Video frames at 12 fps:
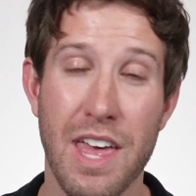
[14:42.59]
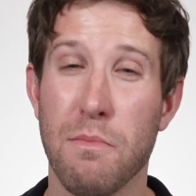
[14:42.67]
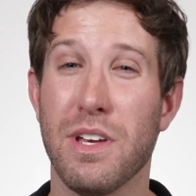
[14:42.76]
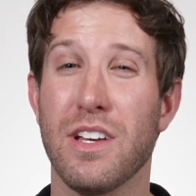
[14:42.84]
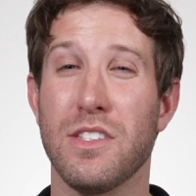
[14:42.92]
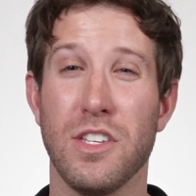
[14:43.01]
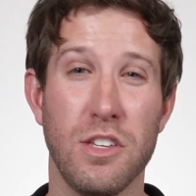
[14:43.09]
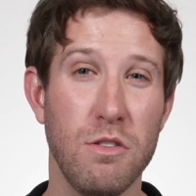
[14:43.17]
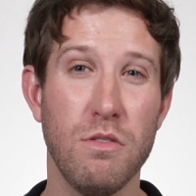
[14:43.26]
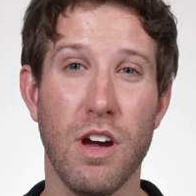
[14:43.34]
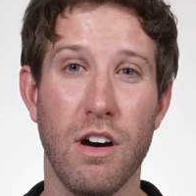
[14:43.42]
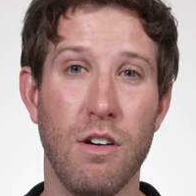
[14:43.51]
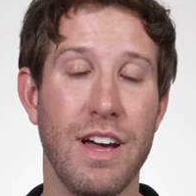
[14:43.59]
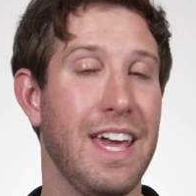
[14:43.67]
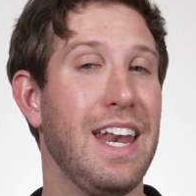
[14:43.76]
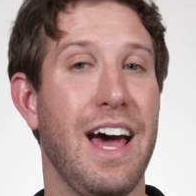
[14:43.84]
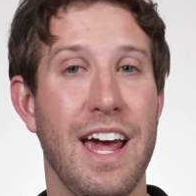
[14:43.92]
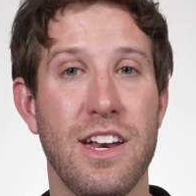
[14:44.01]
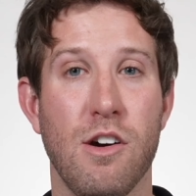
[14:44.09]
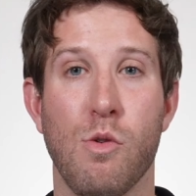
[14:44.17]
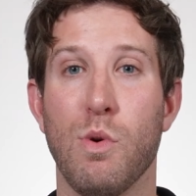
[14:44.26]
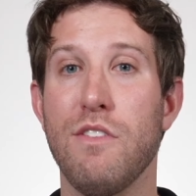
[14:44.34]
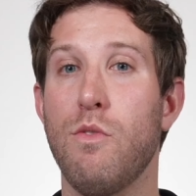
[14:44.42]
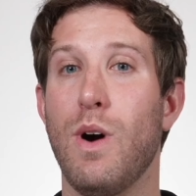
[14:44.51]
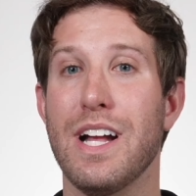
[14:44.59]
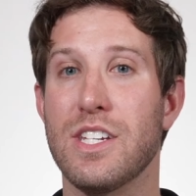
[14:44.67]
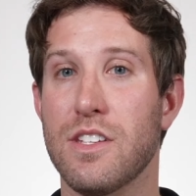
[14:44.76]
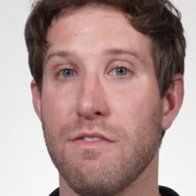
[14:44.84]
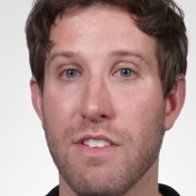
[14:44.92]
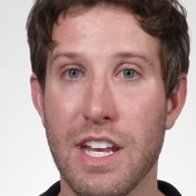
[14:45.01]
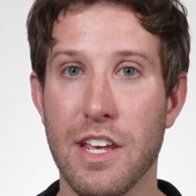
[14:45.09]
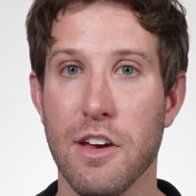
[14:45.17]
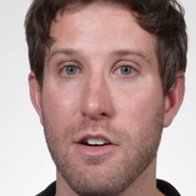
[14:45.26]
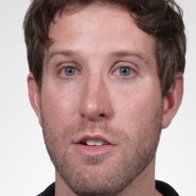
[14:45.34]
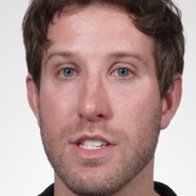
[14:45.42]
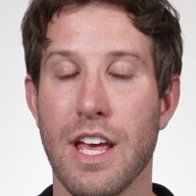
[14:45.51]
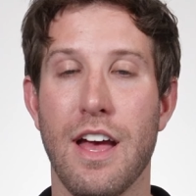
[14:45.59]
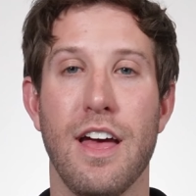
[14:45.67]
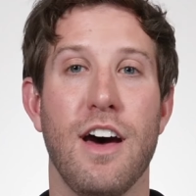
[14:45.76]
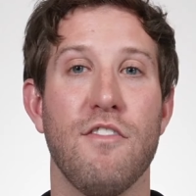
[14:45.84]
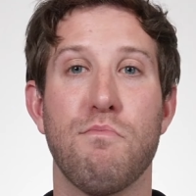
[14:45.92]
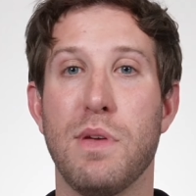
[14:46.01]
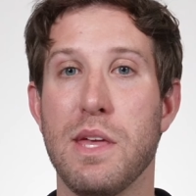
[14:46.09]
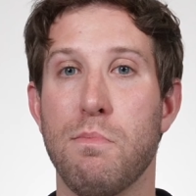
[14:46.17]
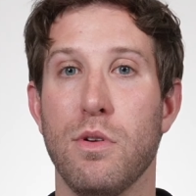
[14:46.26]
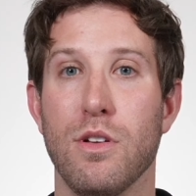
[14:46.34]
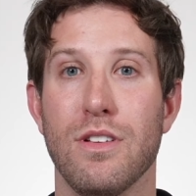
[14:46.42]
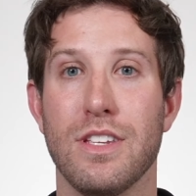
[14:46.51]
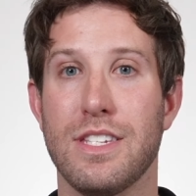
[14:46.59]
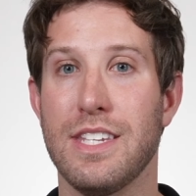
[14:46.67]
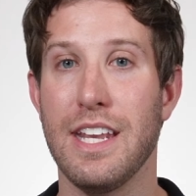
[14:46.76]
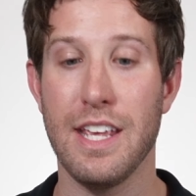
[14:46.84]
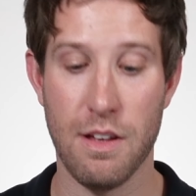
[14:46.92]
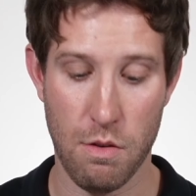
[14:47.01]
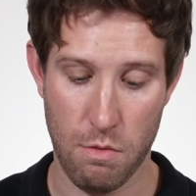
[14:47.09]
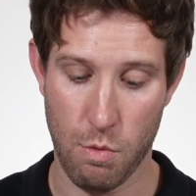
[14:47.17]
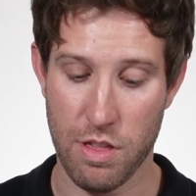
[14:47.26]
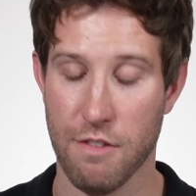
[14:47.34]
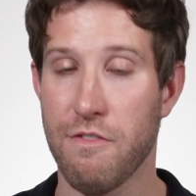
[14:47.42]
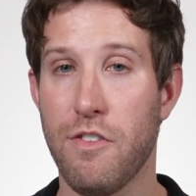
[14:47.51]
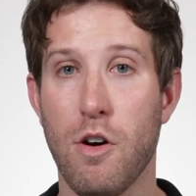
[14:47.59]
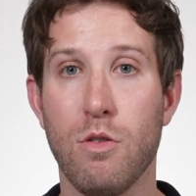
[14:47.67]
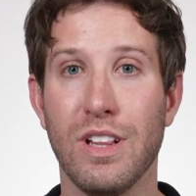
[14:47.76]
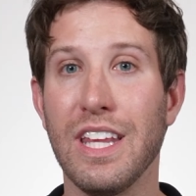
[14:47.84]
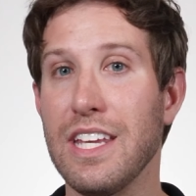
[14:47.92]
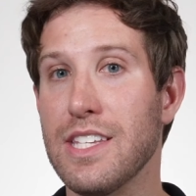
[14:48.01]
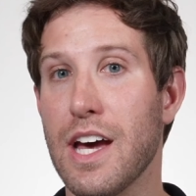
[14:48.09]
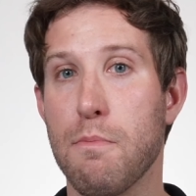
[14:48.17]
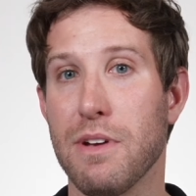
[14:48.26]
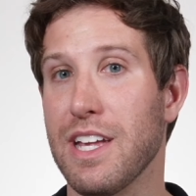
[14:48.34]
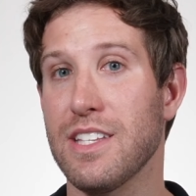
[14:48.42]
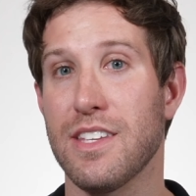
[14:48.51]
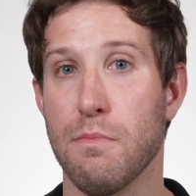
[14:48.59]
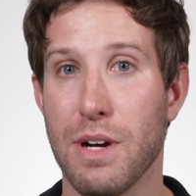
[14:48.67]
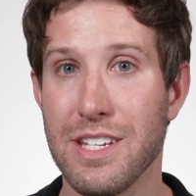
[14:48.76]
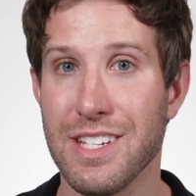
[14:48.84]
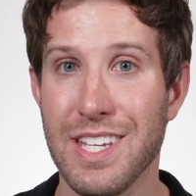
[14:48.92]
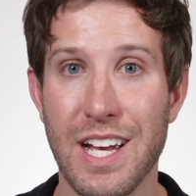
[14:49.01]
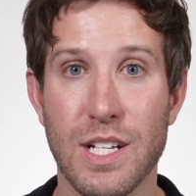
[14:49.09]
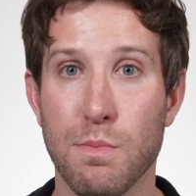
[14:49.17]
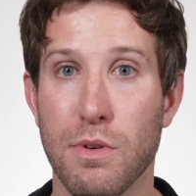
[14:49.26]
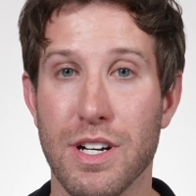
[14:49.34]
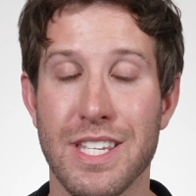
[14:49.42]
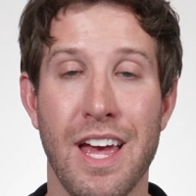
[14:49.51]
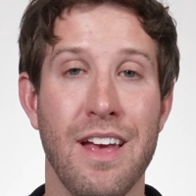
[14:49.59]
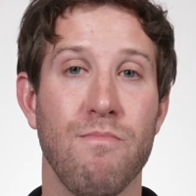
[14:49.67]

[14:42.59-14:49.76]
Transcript: Because you know, and I know, we've watched videos of people sitting with a phone leaned up against a bunch of textbooks,